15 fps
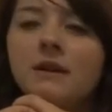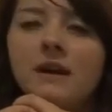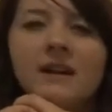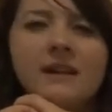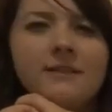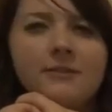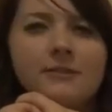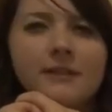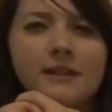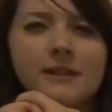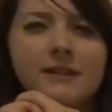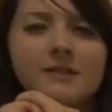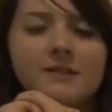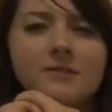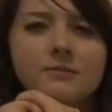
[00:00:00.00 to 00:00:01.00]
I never really
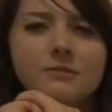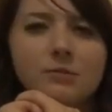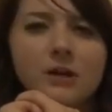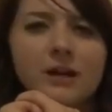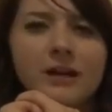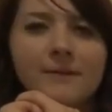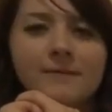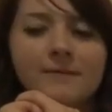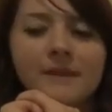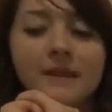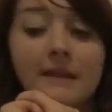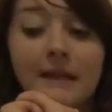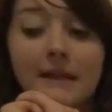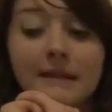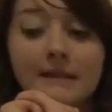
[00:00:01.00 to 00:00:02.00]
understood why,
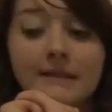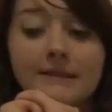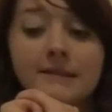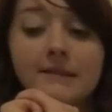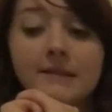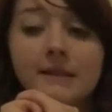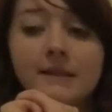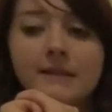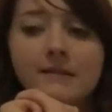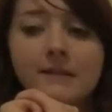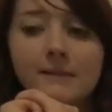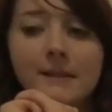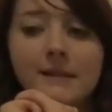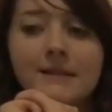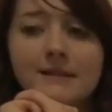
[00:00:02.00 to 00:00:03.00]
that is, until
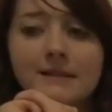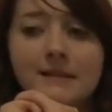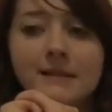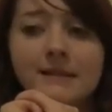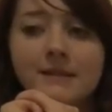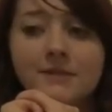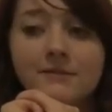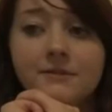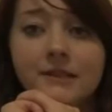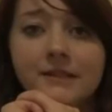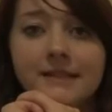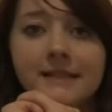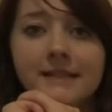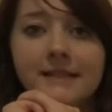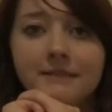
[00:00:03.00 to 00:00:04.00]
I passed the age of
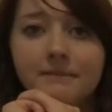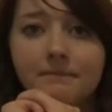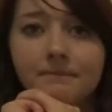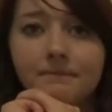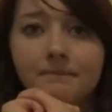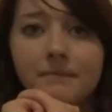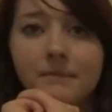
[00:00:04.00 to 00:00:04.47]
19.